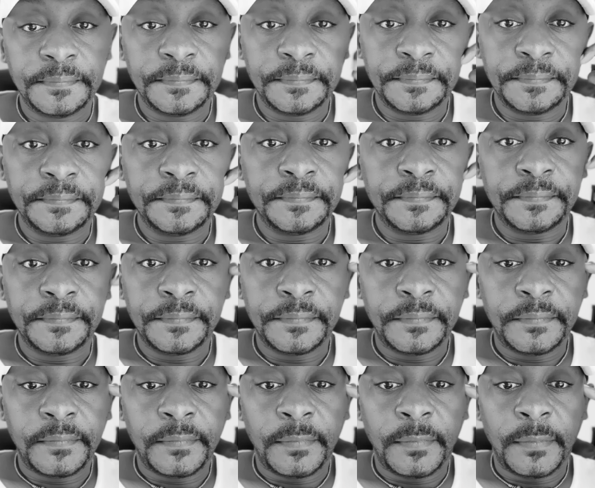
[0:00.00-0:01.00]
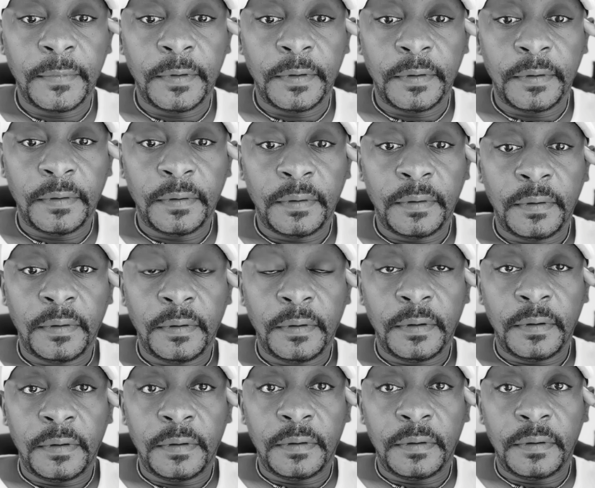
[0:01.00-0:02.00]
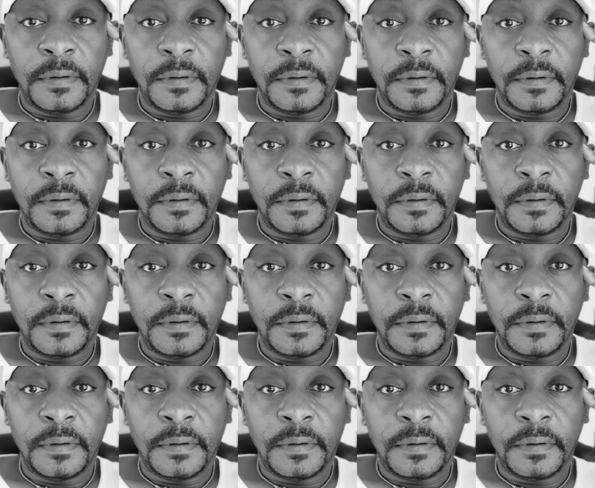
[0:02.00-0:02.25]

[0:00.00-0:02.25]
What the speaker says: No one is speaking in this clip.